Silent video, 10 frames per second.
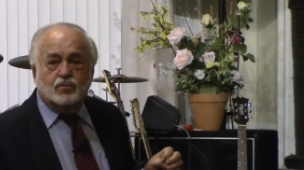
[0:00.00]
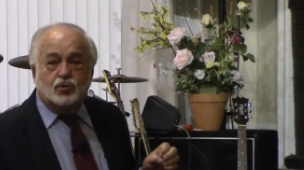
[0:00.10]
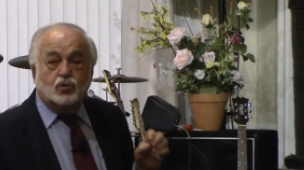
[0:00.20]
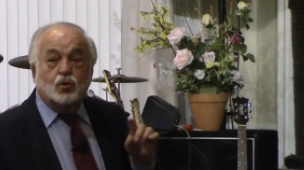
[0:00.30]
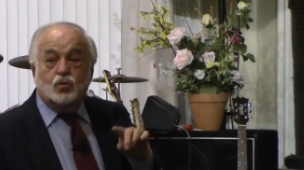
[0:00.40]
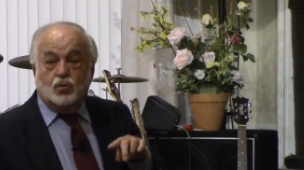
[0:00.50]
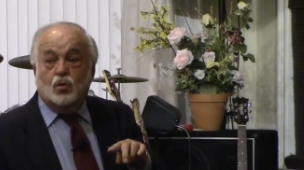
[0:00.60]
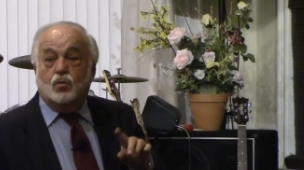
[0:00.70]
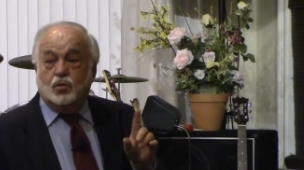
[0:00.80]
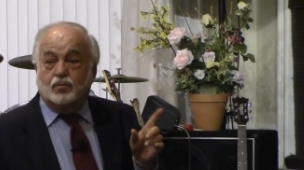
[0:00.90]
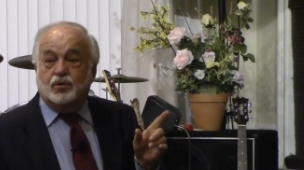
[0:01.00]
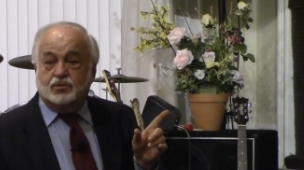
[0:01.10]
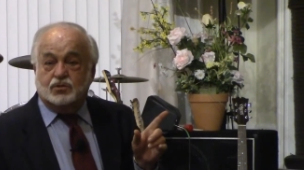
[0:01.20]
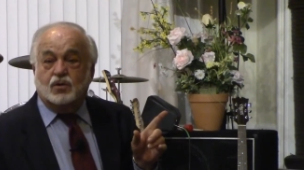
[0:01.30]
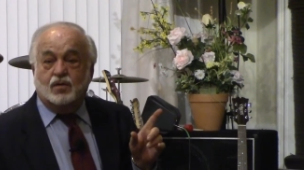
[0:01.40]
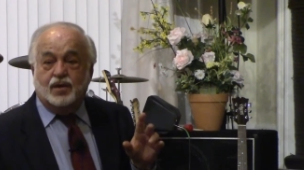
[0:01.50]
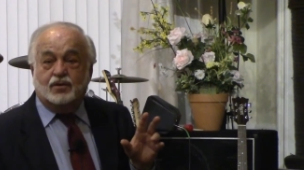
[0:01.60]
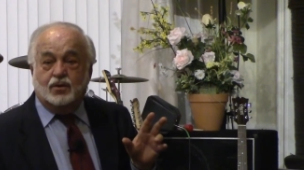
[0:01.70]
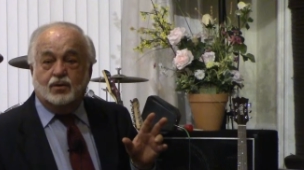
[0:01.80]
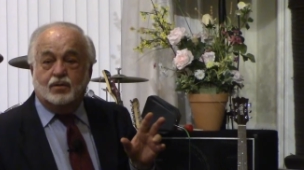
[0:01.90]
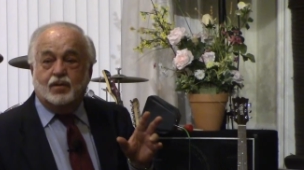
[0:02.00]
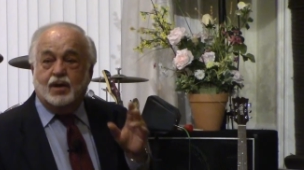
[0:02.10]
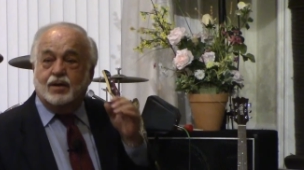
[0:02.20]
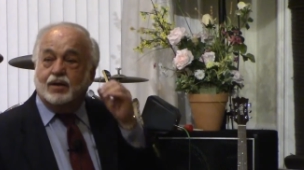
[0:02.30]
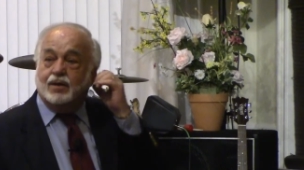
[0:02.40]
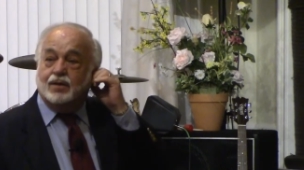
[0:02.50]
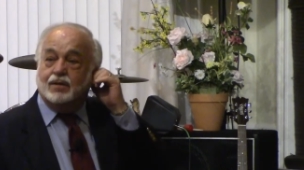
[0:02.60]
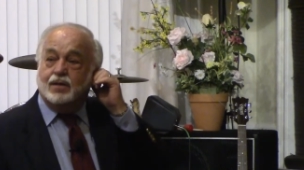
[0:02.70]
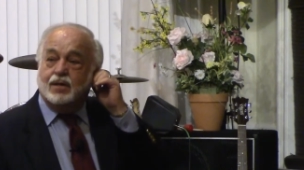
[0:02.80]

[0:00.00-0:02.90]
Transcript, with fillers: You don't know her, but she's all that good, right?